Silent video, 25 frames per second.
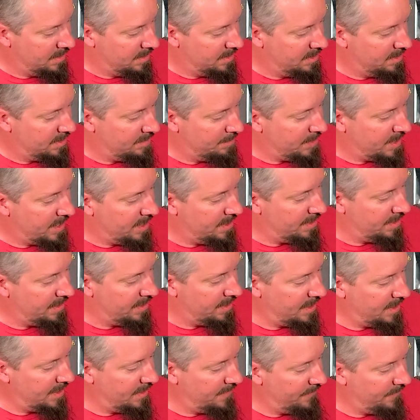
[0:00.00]
departed
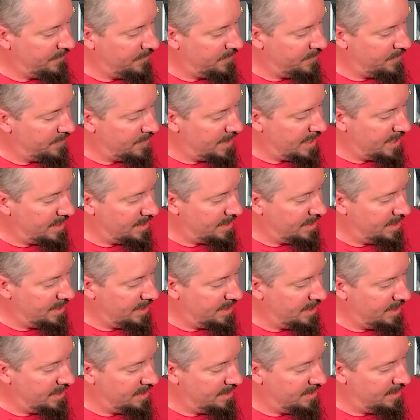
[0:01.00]
life while
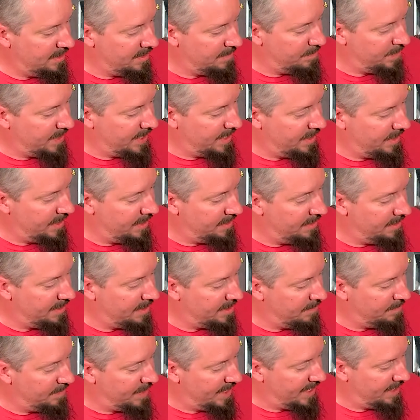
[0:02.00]
in their
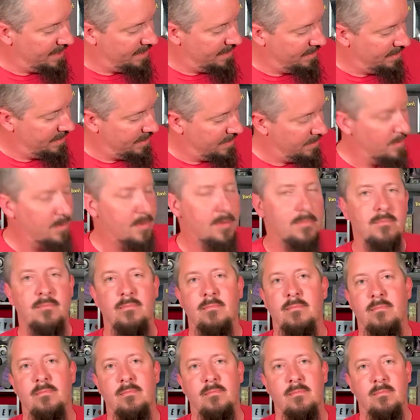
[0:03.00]
beds.
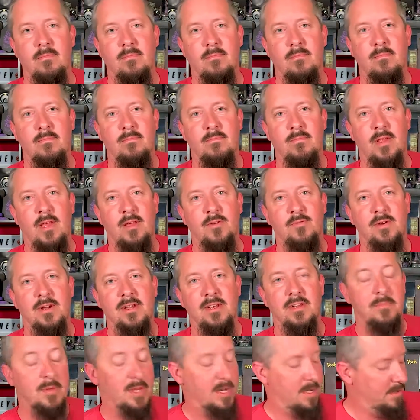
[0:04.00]
I'll read in
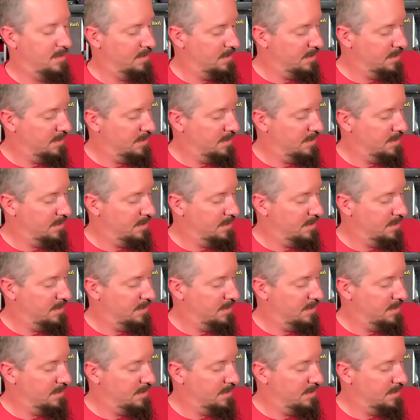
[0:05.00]
a minute.